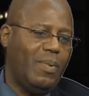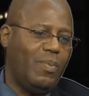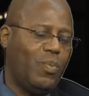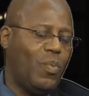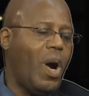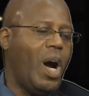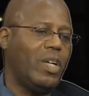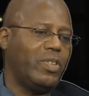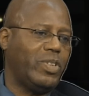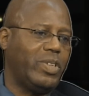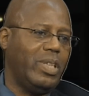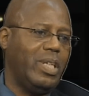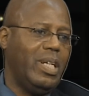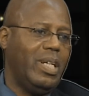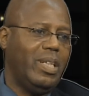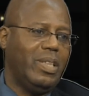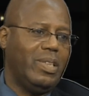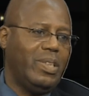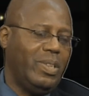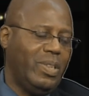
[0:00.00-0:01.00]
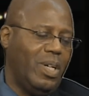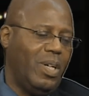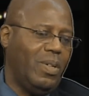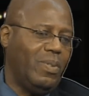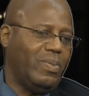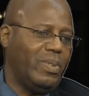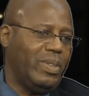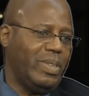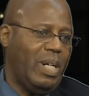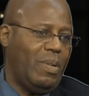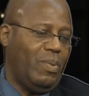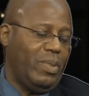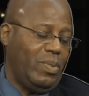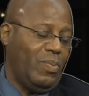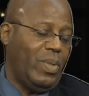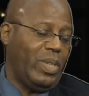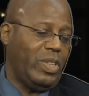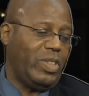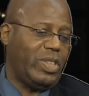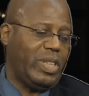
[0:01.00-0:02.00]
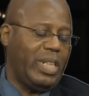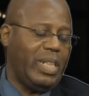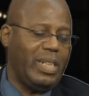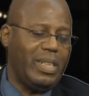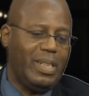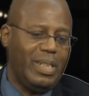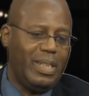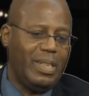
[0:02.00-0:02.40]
watch, that want to see.